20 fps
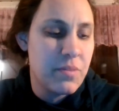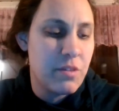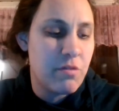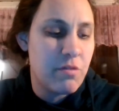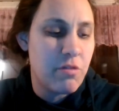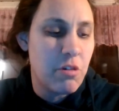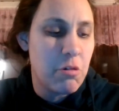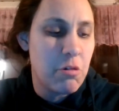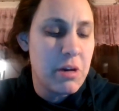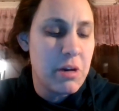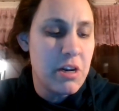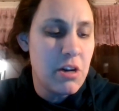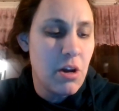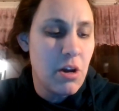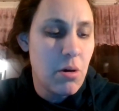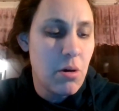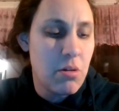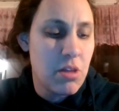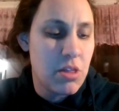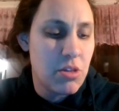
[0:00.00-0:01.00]
For we
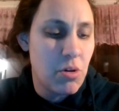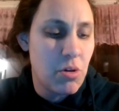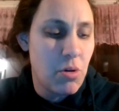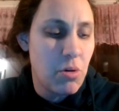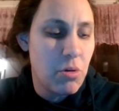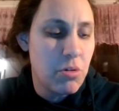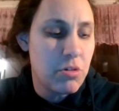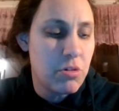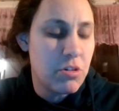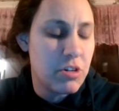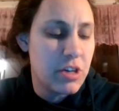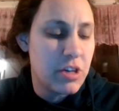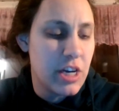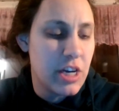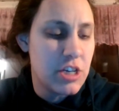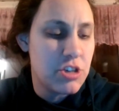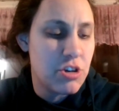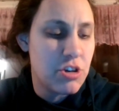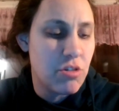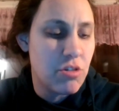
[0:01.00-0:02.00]
know that the whole
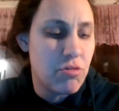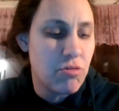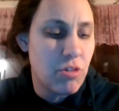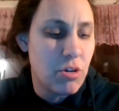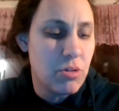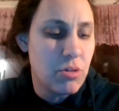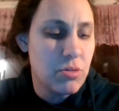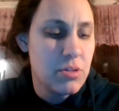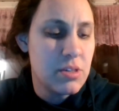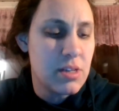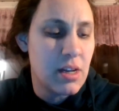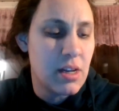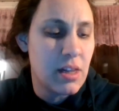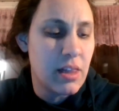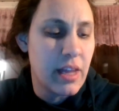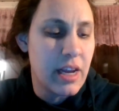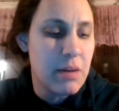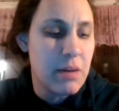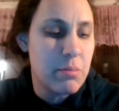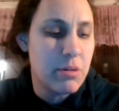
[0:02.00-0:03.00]
creation groans and
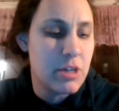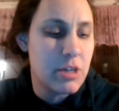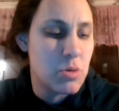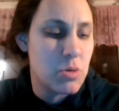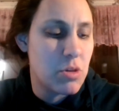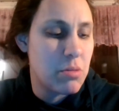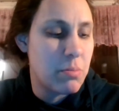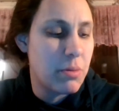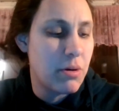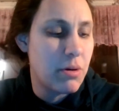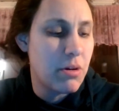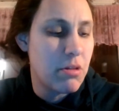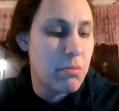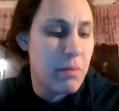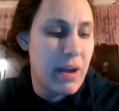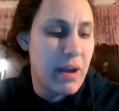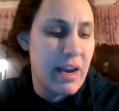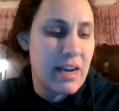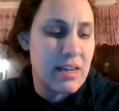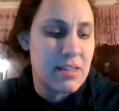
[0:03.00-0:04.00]
labors with birth
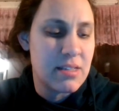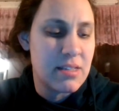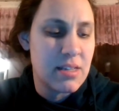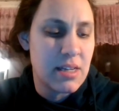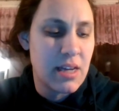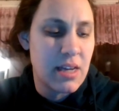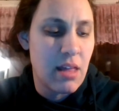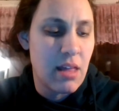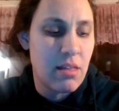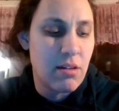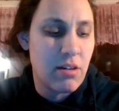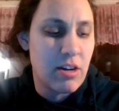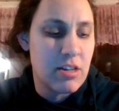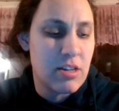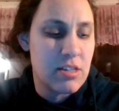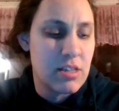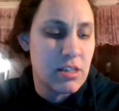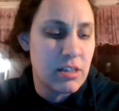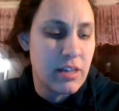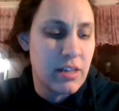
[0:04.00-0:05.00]
pangs together
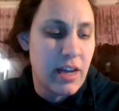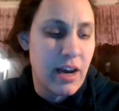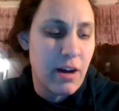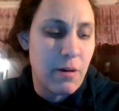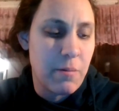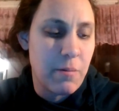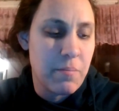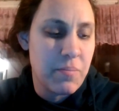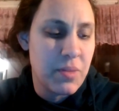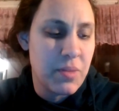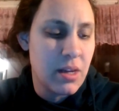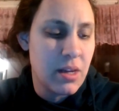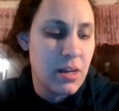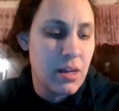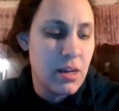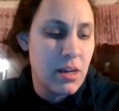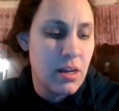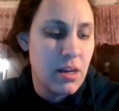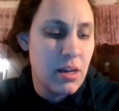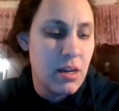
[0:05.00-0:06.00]
until now.
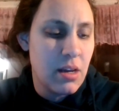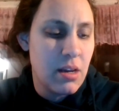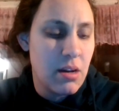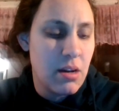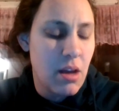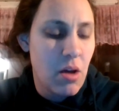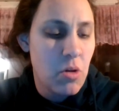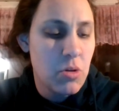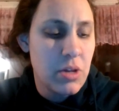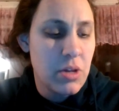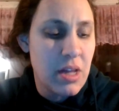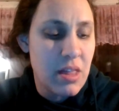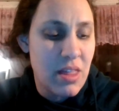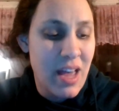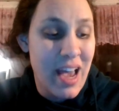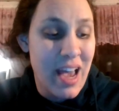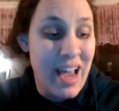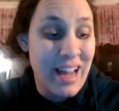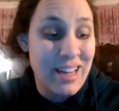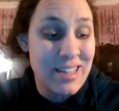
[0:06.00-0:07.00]
Not only
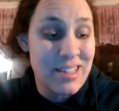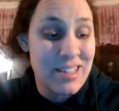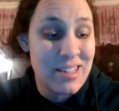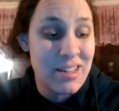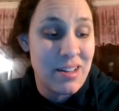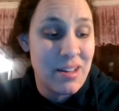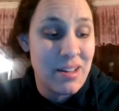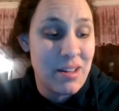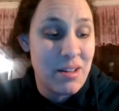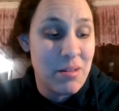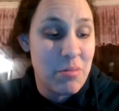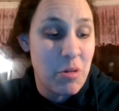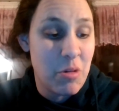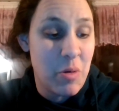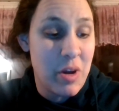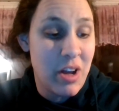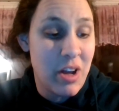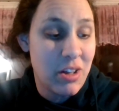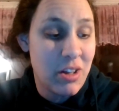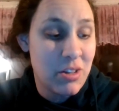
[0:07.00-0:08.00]
that, but
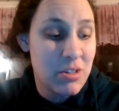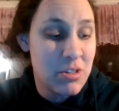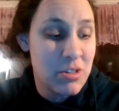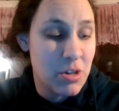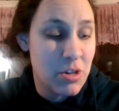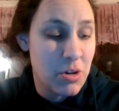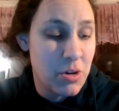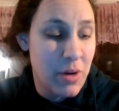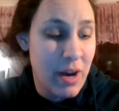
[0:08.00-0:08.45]
we also who